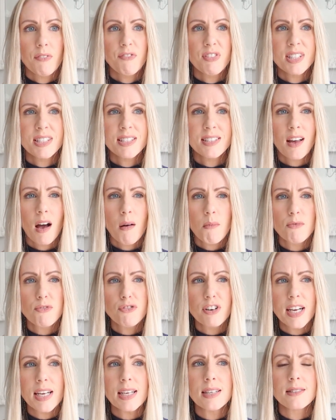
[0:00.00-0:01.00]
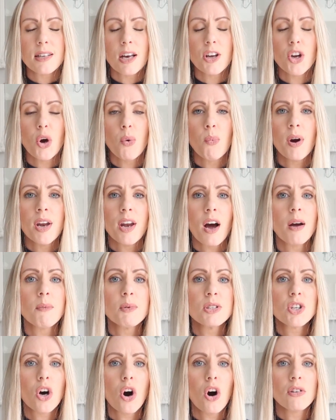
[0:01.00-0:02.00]
for some reason, when I
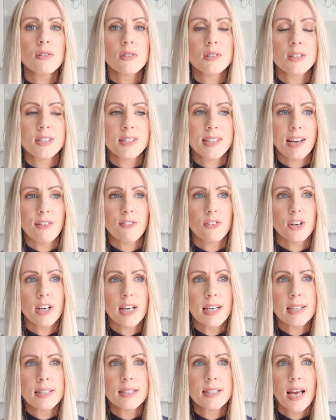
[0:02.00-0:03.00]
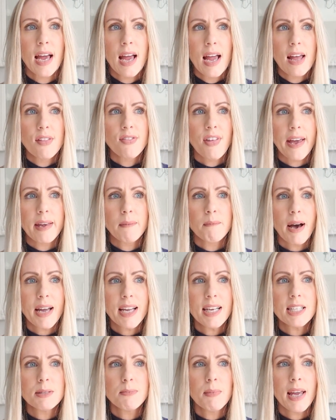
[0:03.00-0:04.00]
was on steroids, they
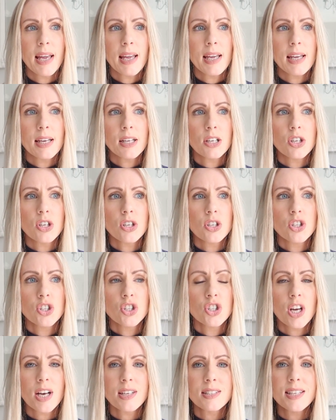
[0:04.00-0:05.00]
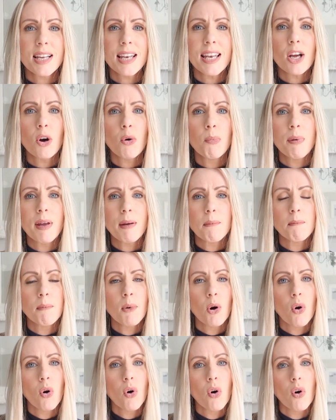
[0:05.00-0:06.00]
made me just a little bit
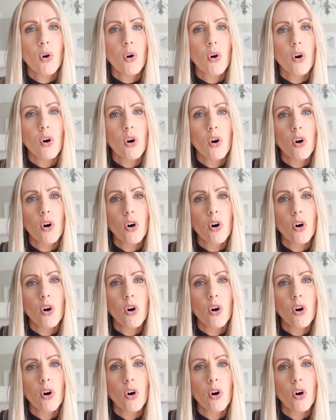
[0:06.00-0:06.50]
more,